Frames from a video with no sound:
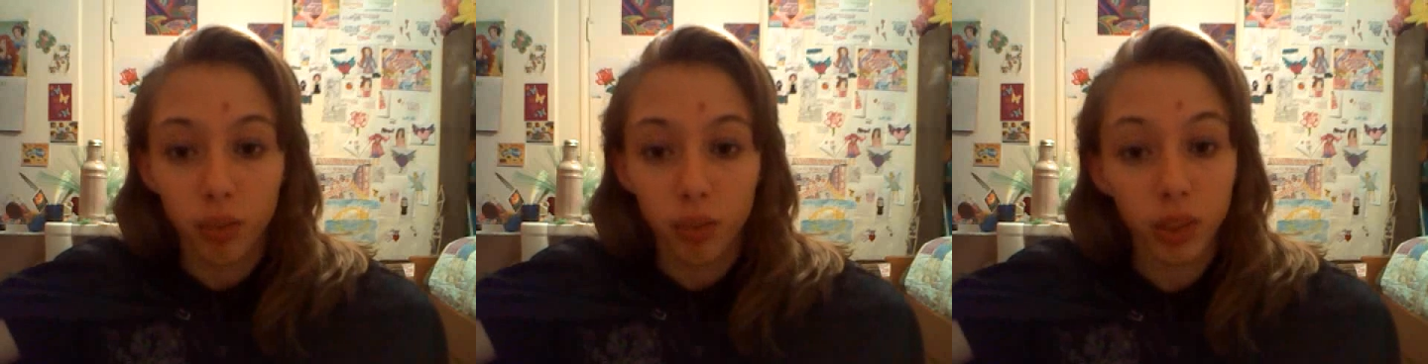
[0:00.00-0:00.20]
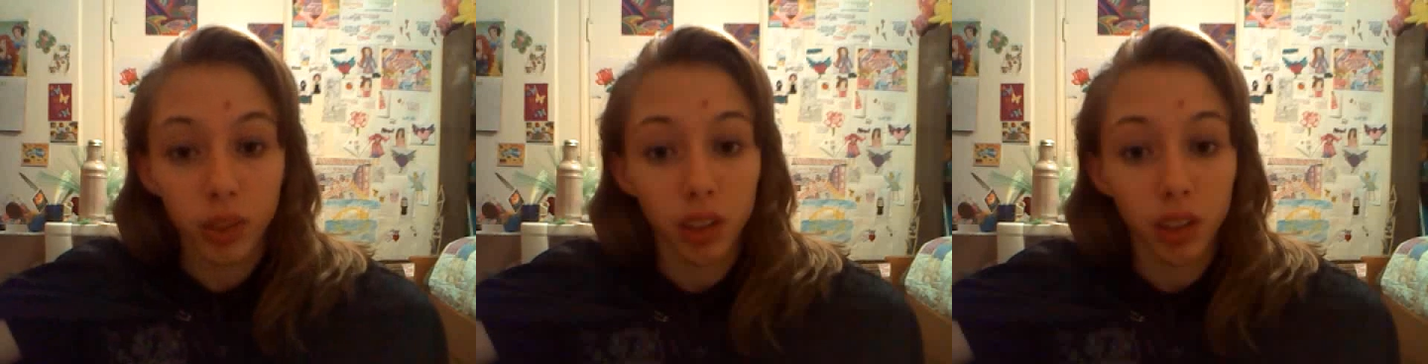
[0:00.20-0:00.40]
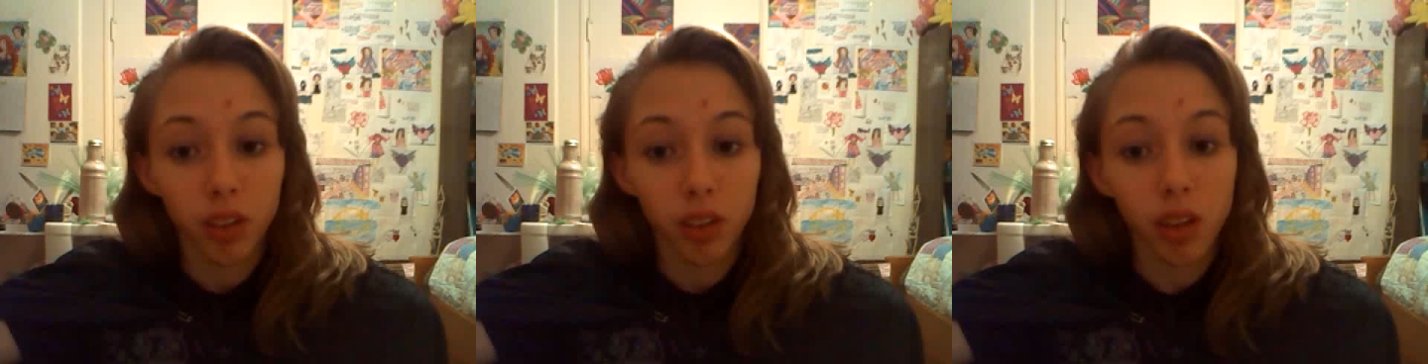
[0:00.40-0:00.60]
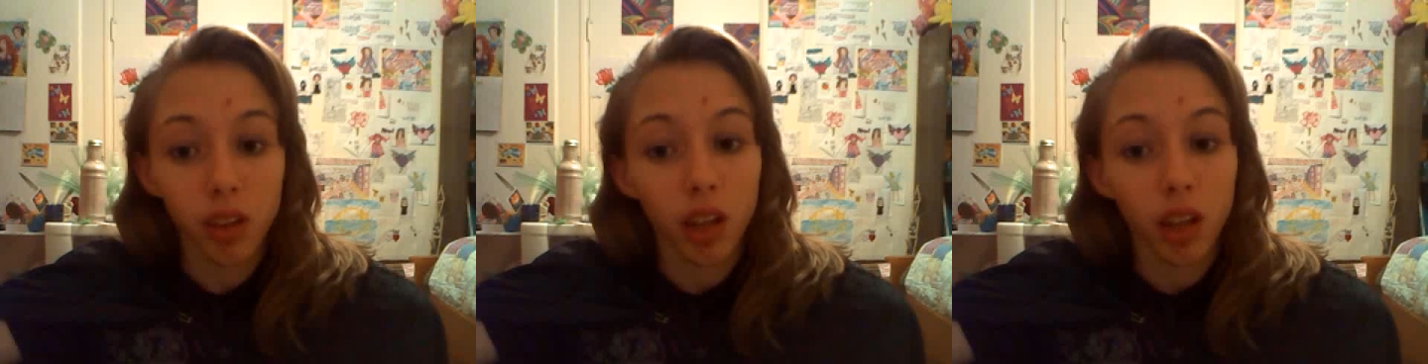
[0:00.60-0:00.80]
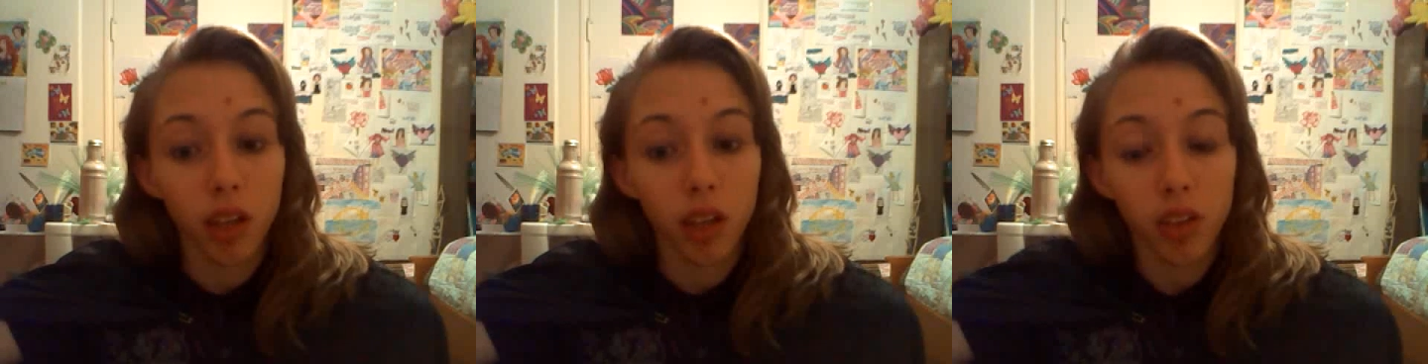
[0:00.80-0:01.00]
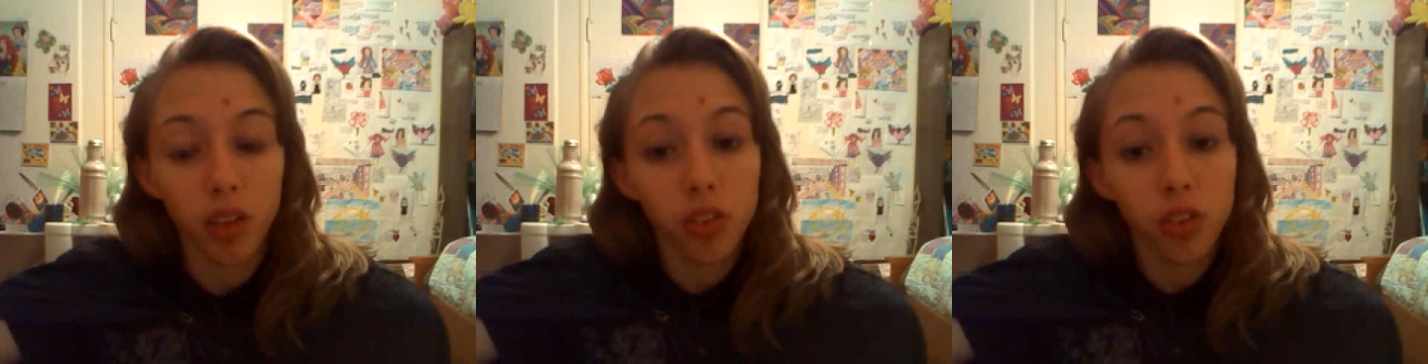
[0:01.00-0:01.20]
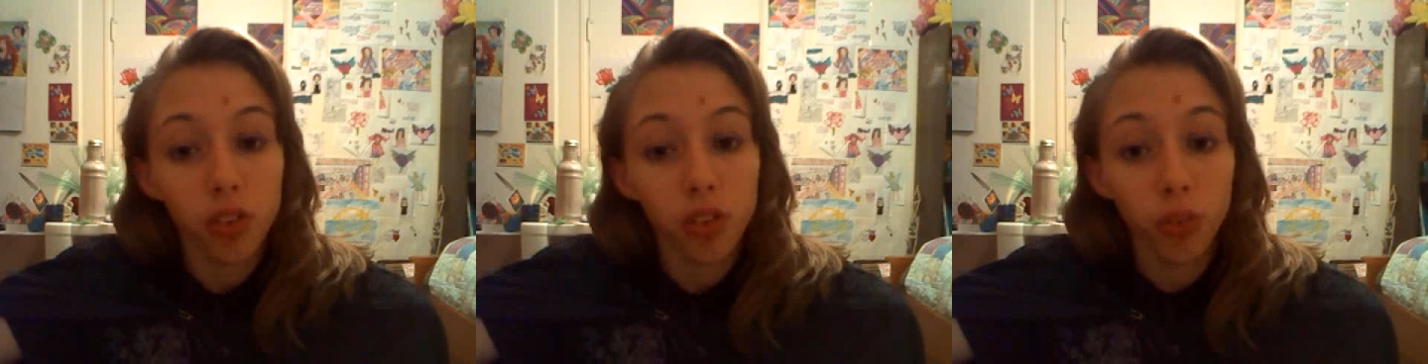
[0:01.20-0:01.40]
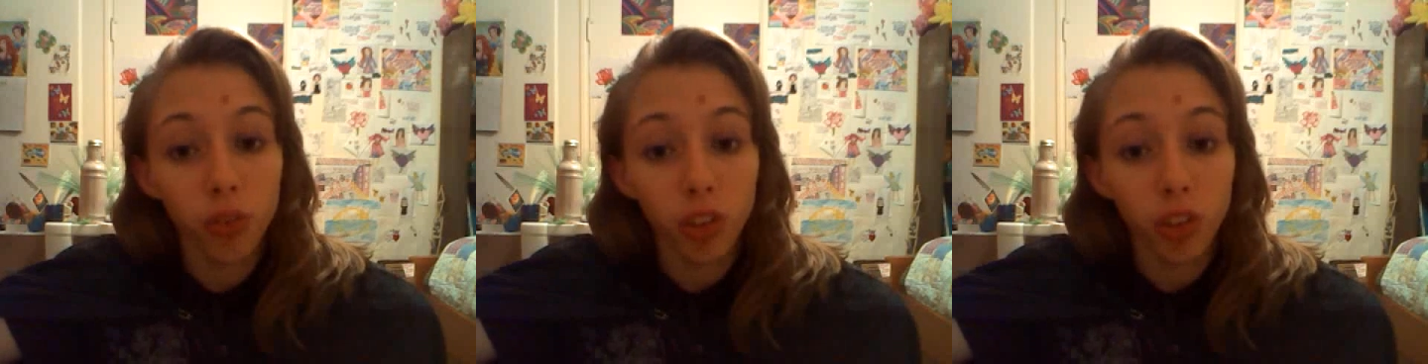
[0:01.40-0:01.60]
But here's the thing, is I
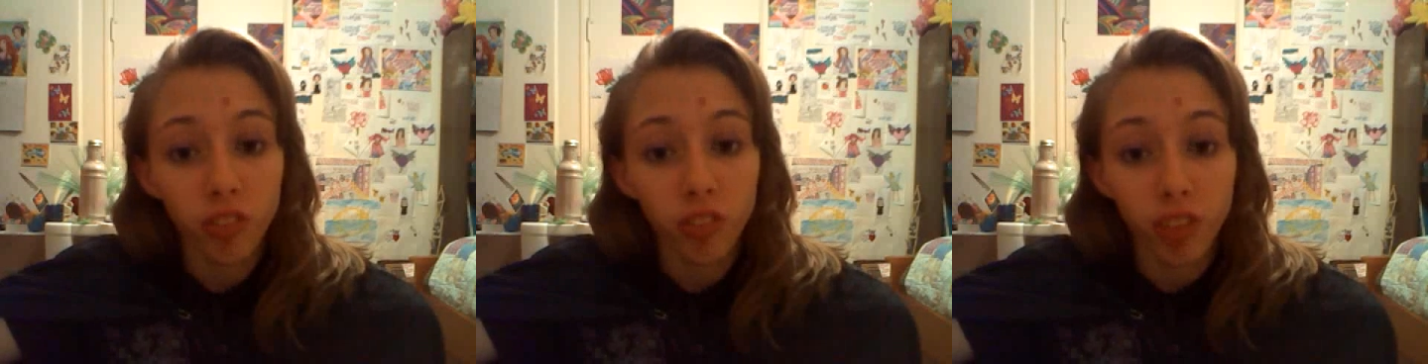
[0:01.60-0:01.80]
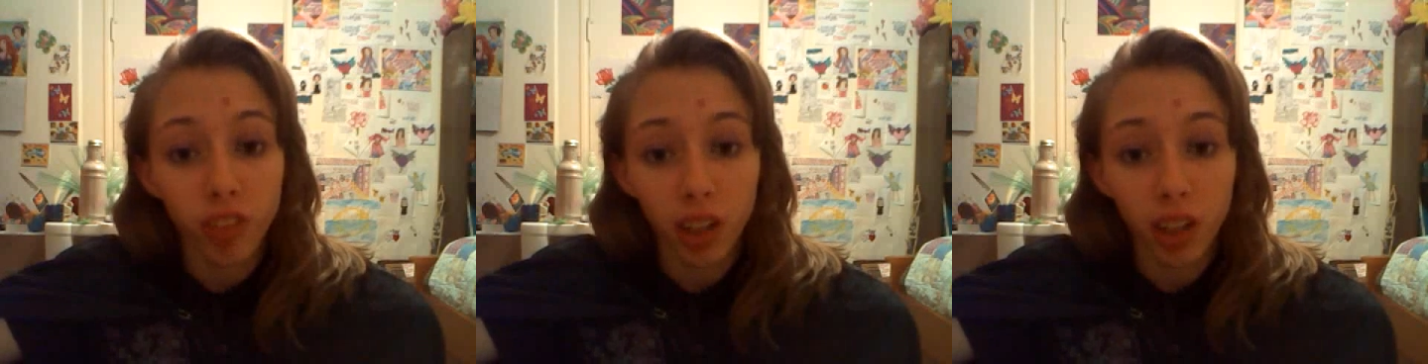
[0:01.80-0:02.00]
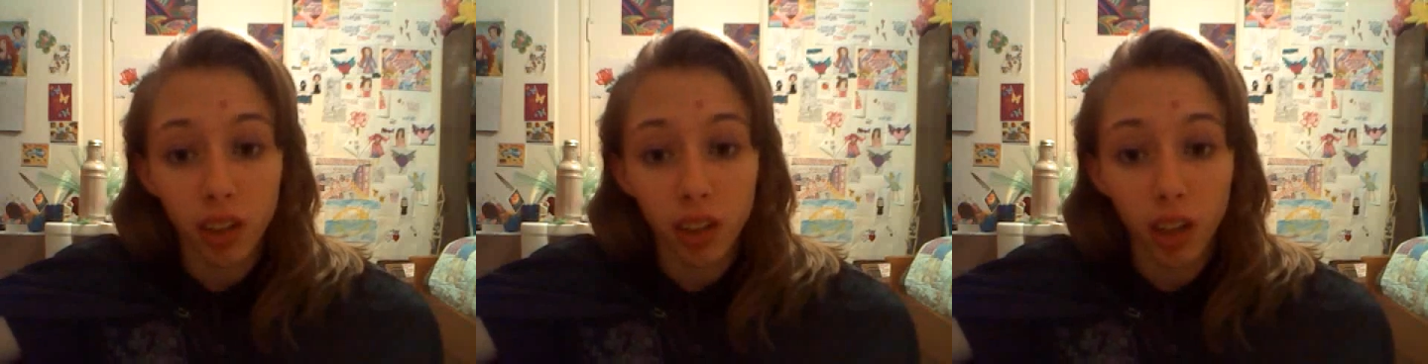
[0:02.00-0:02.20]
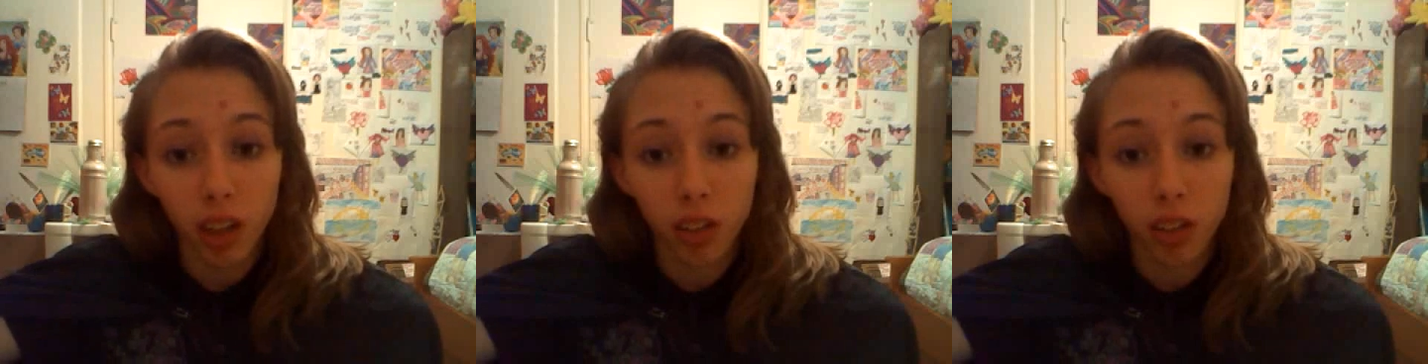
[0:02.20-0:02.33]
do want friends.